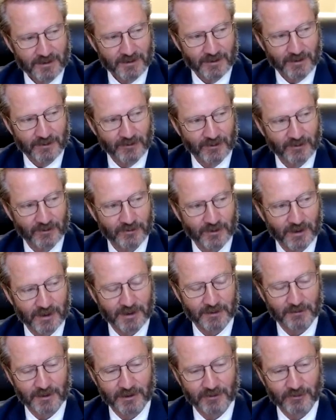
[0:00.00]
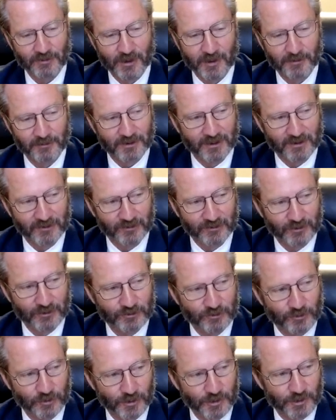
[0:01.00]
is this, and Trump said, is this
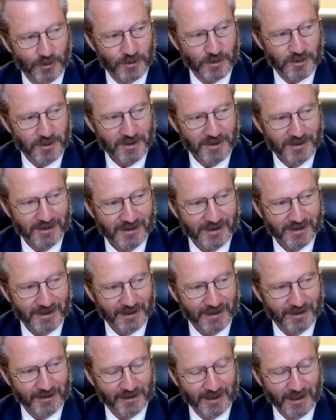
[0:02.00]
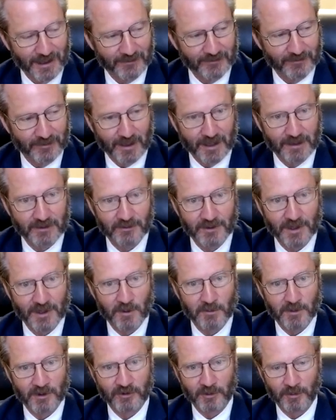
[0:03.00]
true? And the guy said, I don't
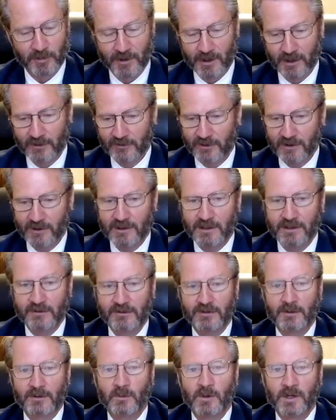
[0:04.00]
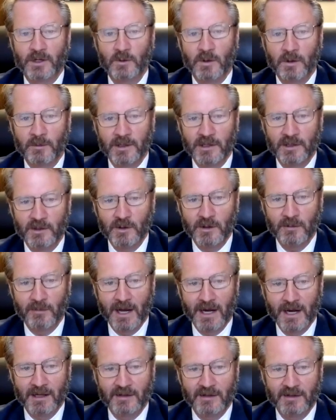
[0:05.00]
know, Mr. President. And he said, what do you want me to do
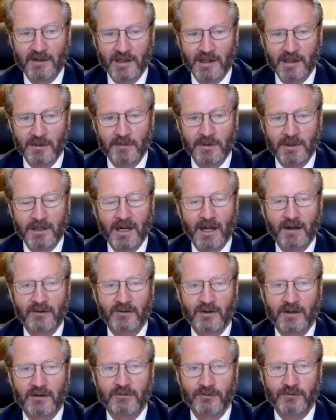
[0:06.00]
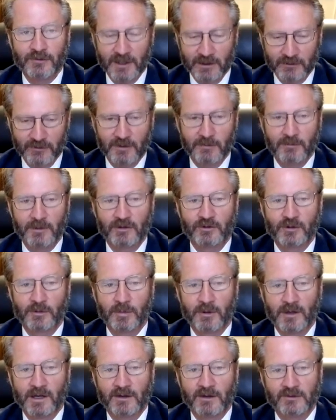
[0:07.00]
about it, Tim? And I said, fix it, Mr.
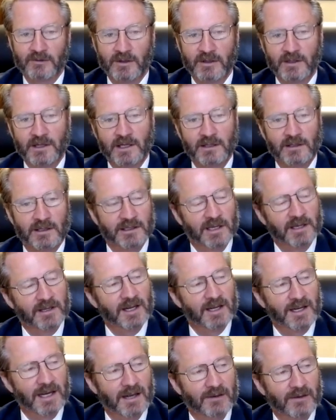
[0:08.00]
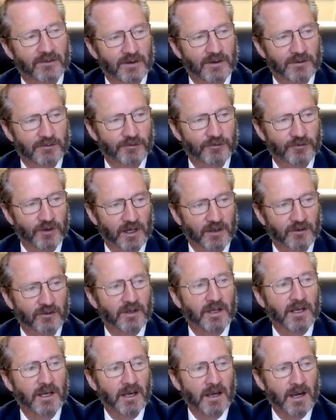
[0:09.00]
President. He looked at that guy and said, fix
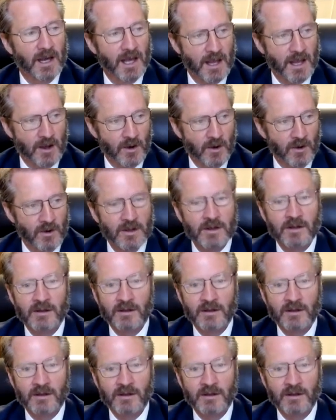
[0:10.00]
it now.